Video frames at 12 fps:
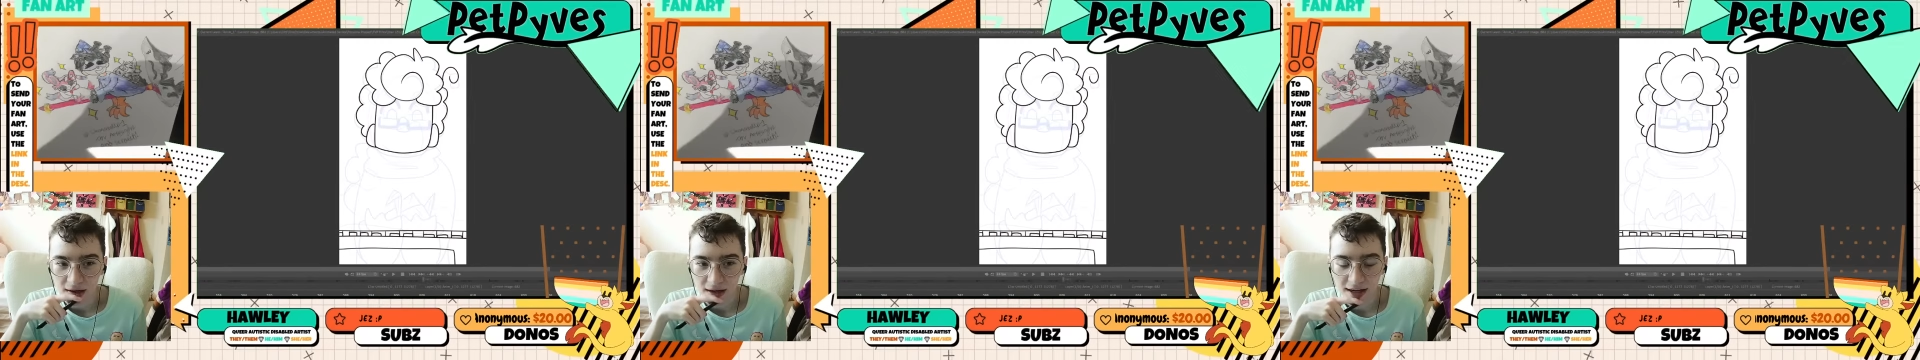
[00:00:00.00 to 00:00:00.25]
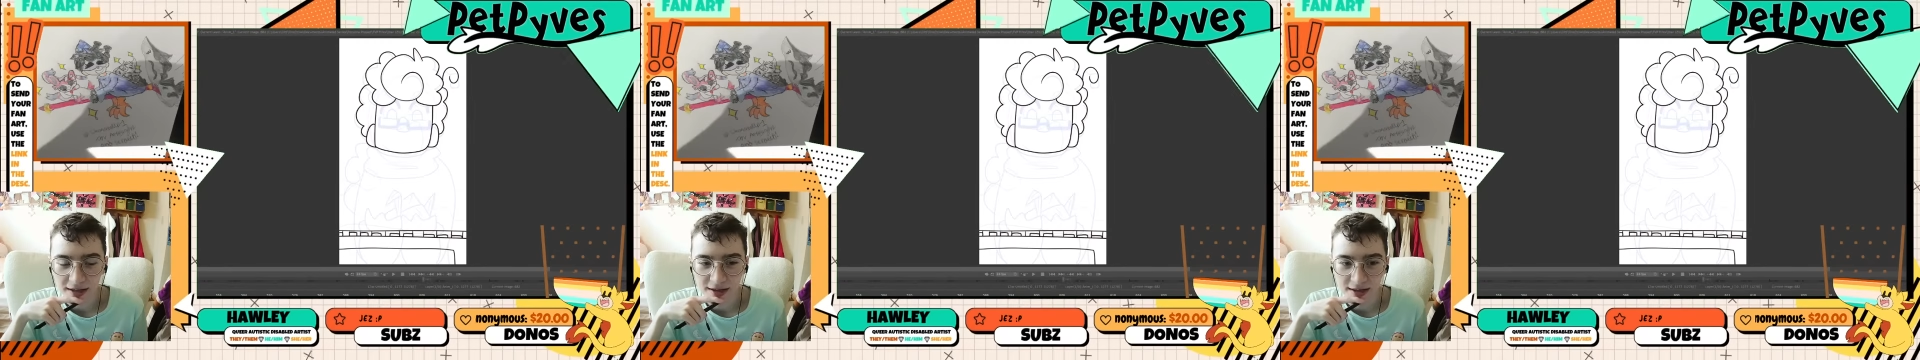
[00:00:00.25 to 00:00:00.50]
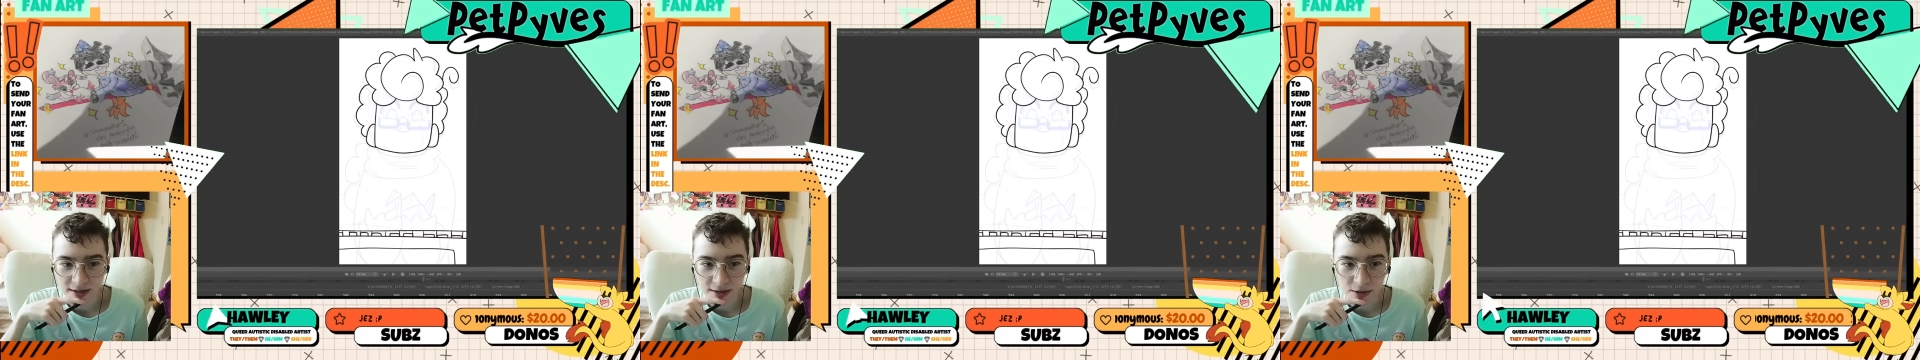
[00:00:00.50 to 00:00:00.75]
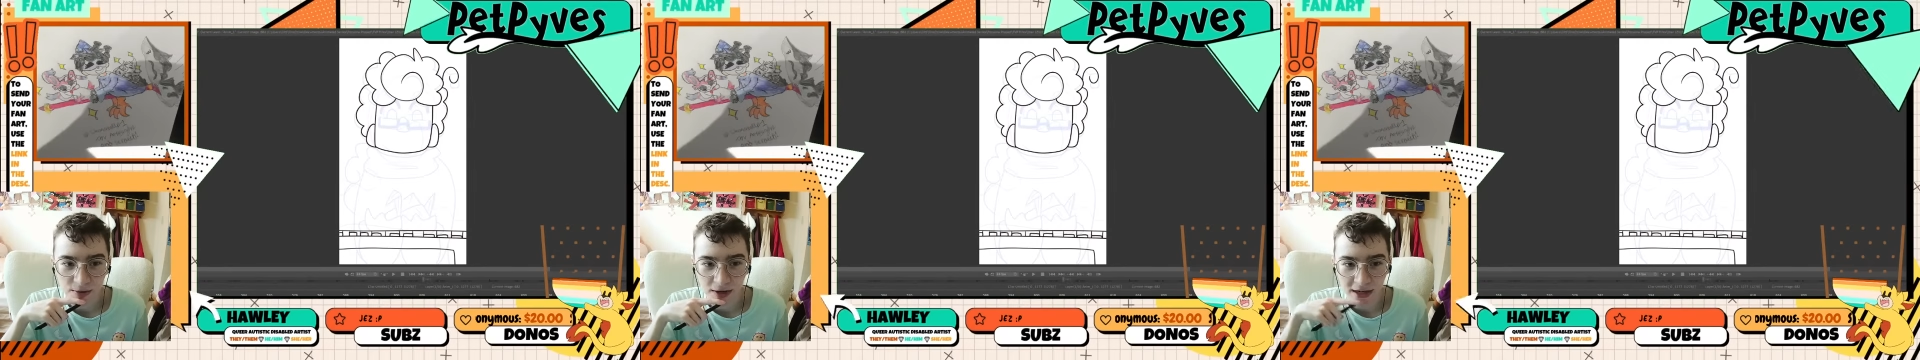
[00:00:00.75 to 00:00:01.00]
I
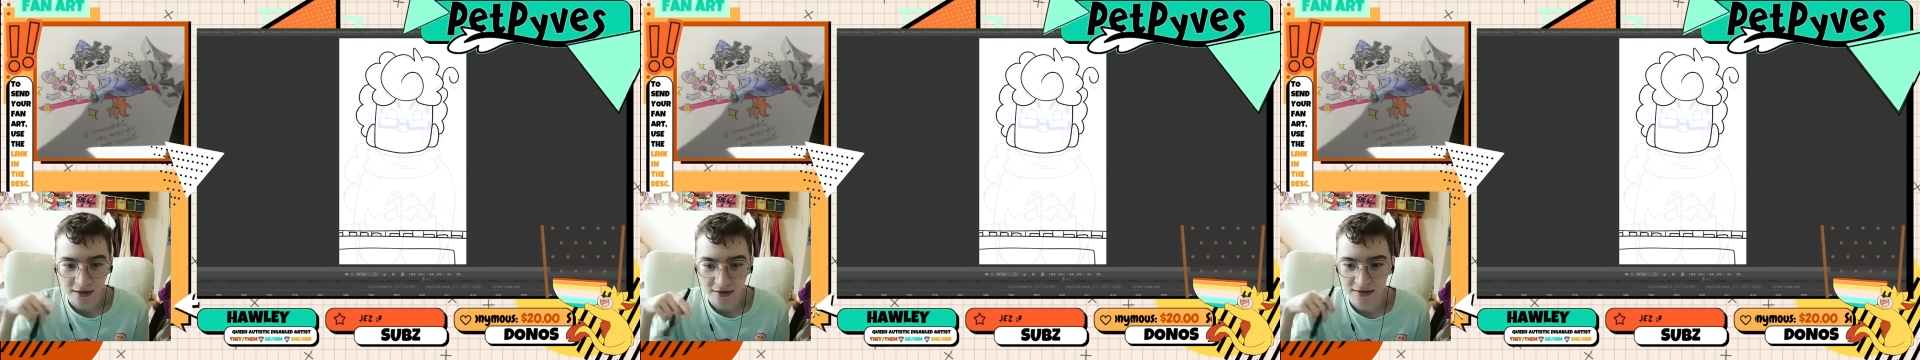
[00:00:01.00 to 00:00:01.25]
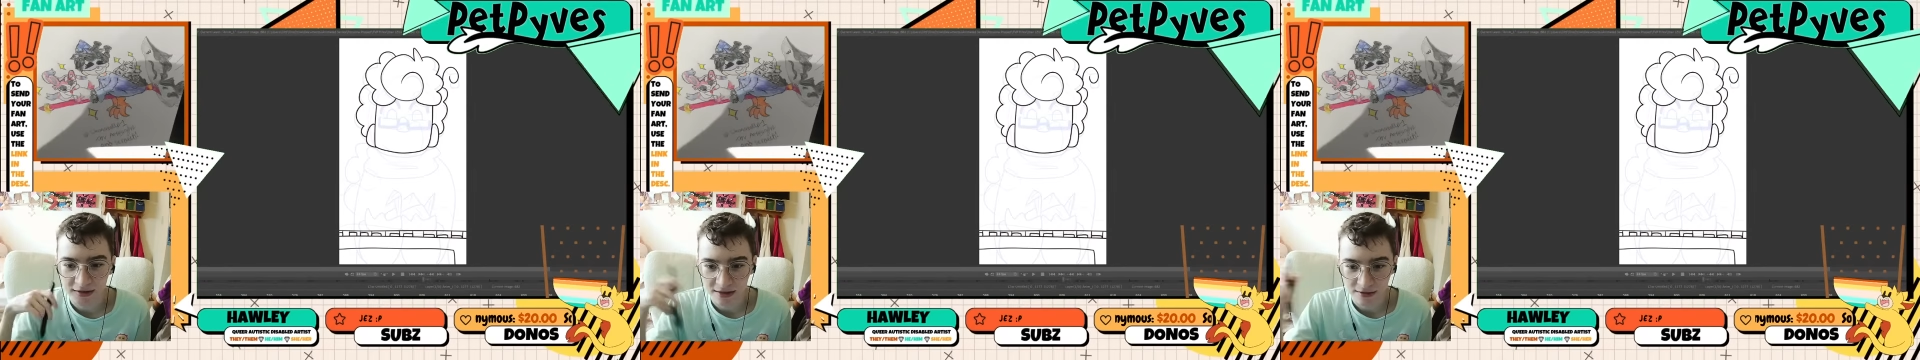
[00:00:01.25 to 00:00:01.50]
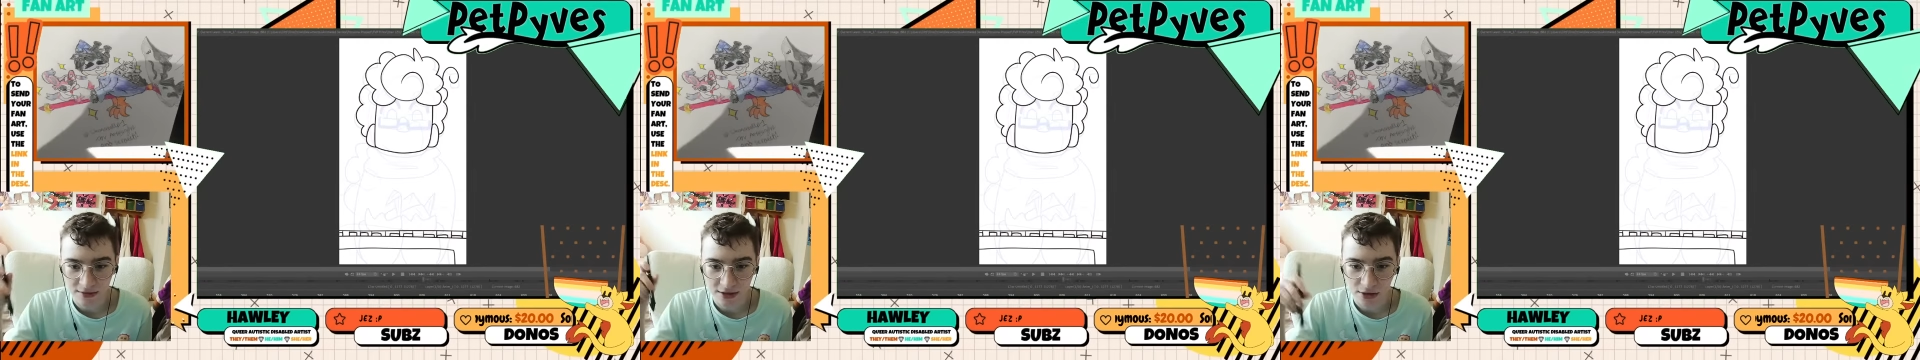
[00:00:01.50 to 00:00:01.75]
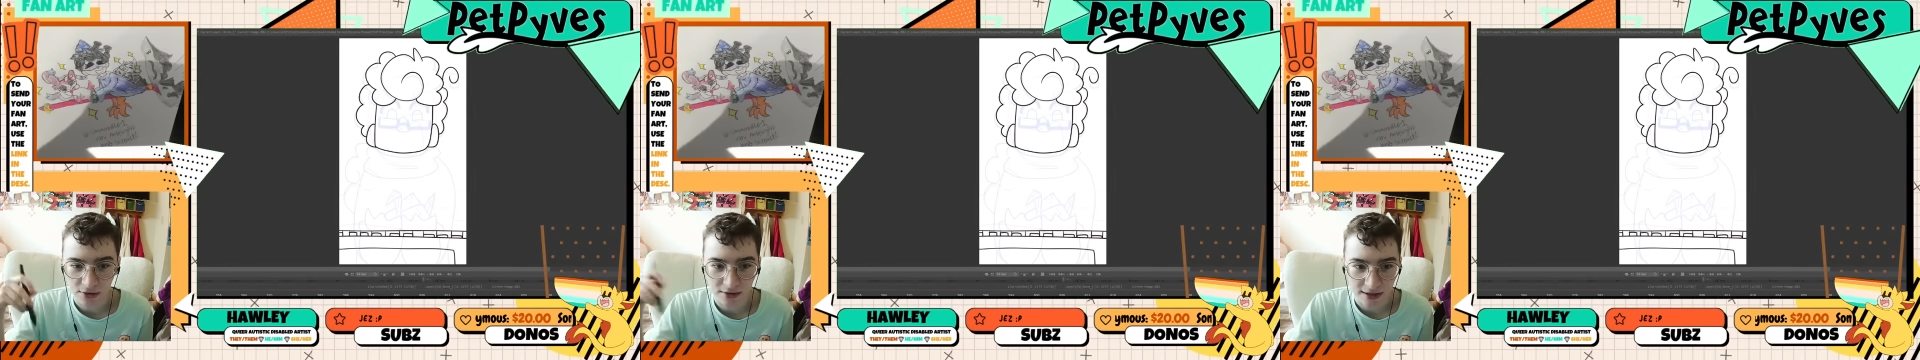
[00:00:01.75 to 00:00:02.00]
think you've accidentally
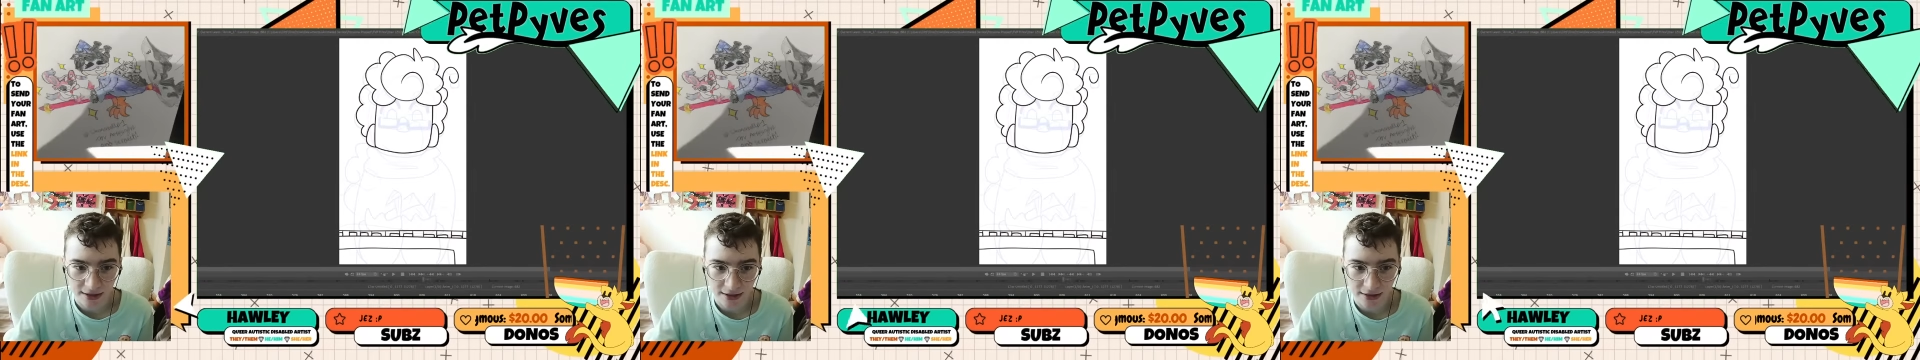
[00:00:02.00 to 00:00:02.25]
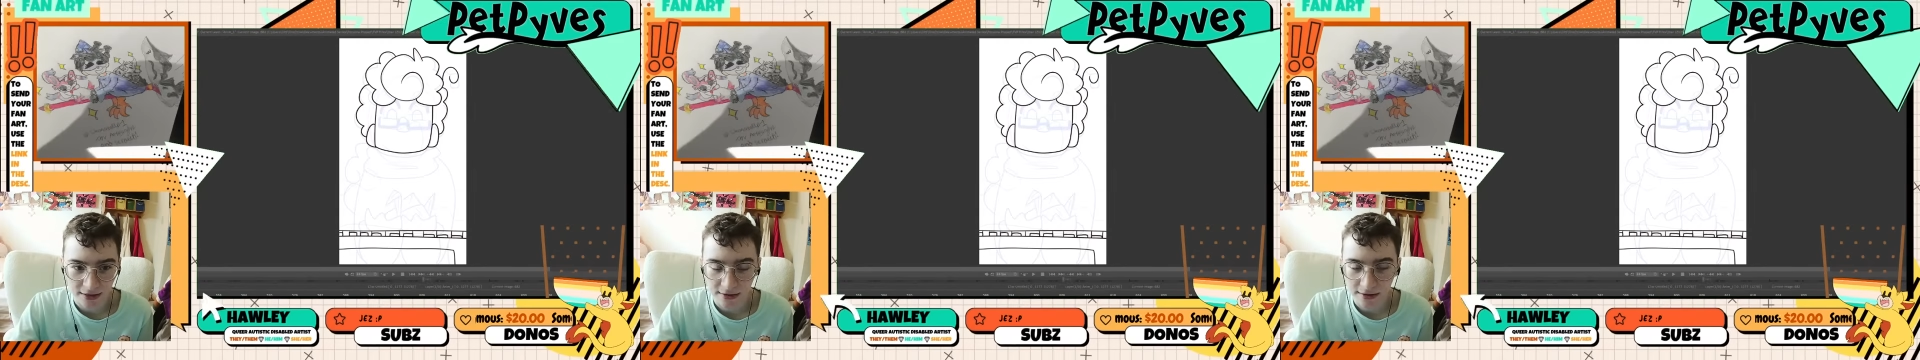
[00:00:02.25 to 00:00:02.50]
created